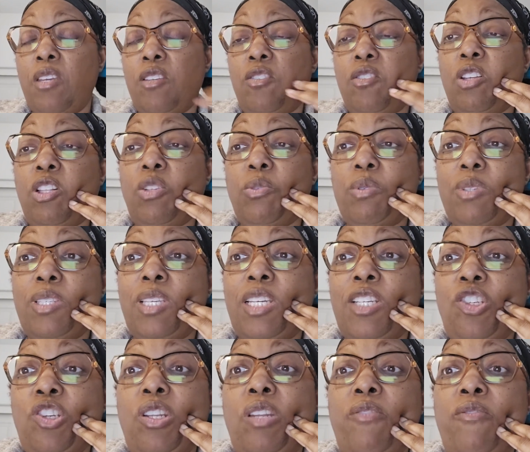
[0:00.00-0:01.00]

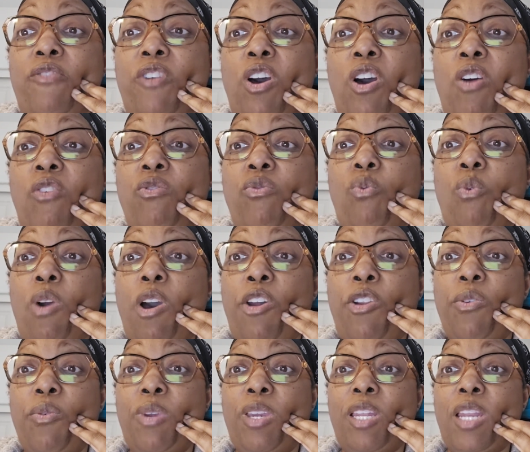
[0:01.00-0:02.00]
Solarization involves
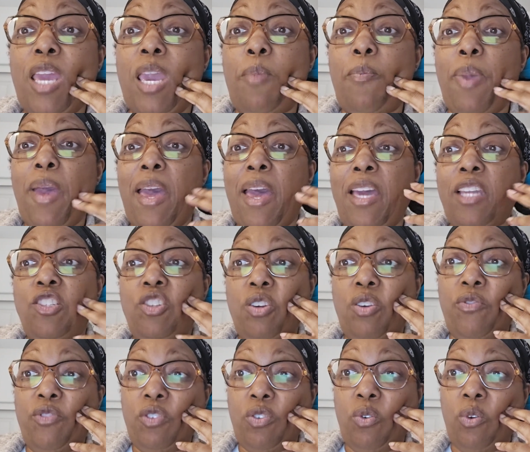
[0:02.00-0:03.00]
watering a patch
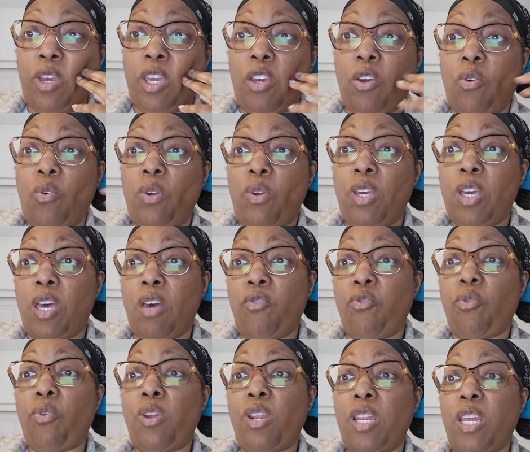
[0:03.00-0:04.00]
of soil,
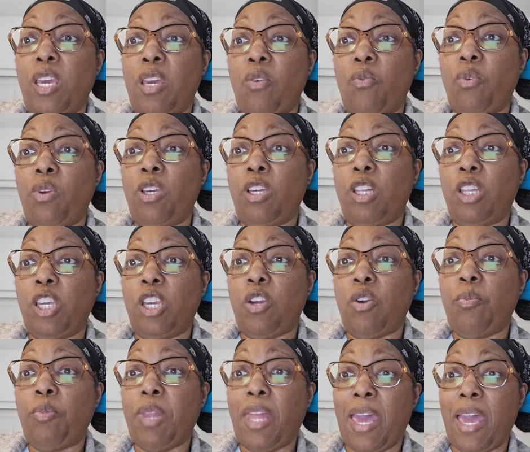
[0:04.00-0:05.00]
covering it with
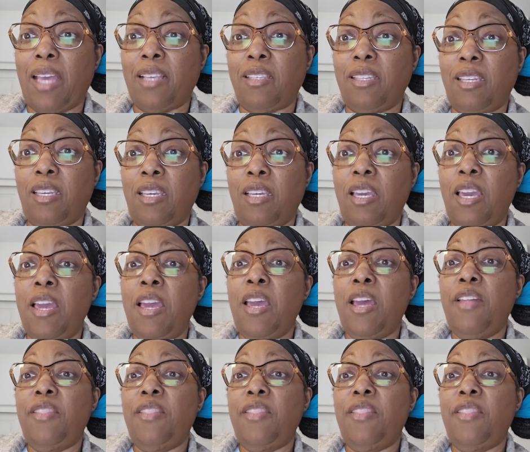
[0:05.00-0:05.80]
clear plastic,